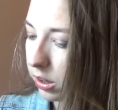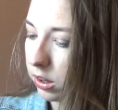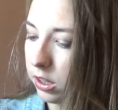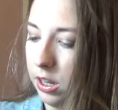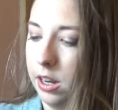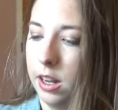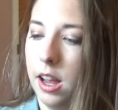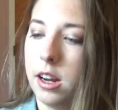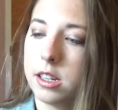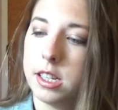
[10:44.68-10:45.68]
the
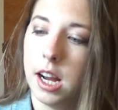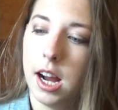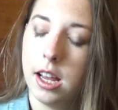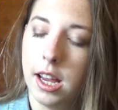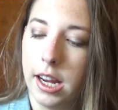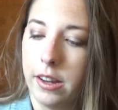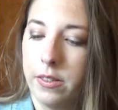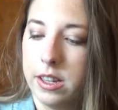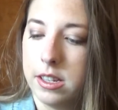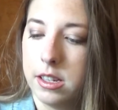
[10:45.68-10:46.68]
deluxe size, like if
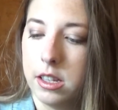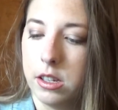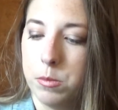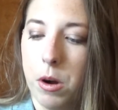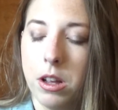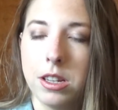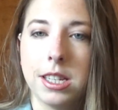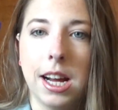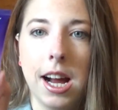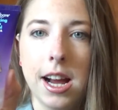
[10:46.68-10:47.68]
this is the smallest
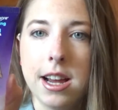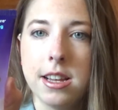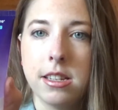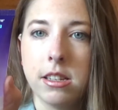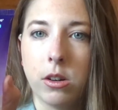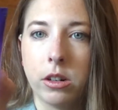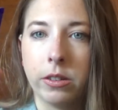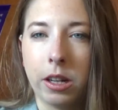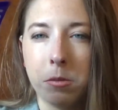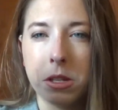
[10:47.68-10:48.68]
size or if
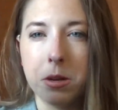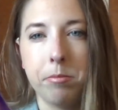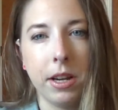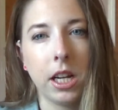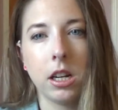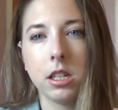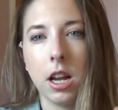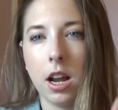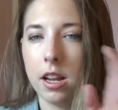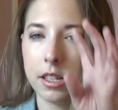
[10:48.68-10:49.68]
it comes in a bigger
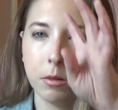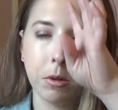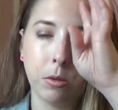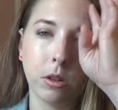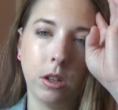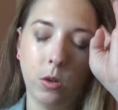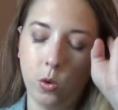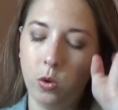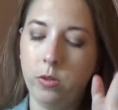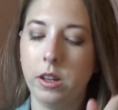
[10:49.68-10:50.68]
size. That'd be really
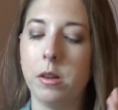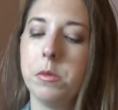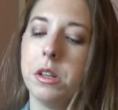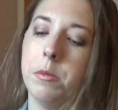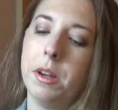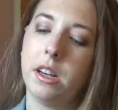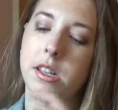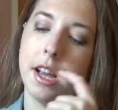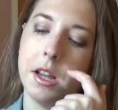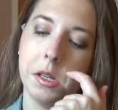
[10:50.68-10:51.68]
cool if it comes in a bigger
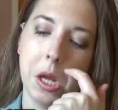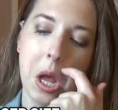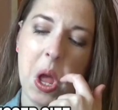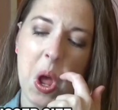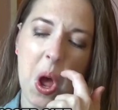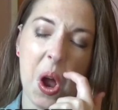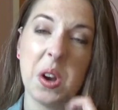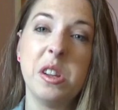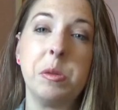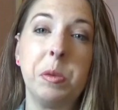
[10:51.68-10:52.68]
size. I'll
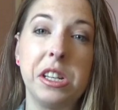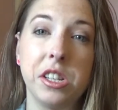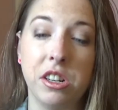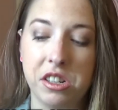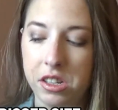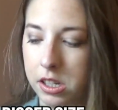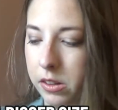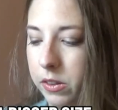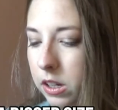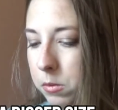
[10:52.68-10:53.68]
do some research and see
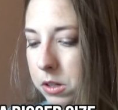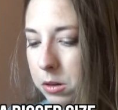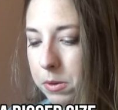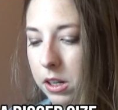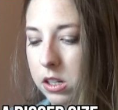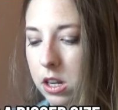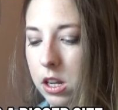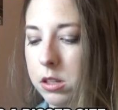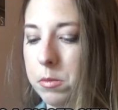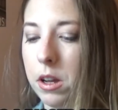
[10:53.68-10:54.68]
if it comes in a bigger
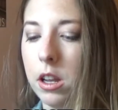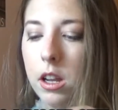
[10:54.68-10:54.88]
size, but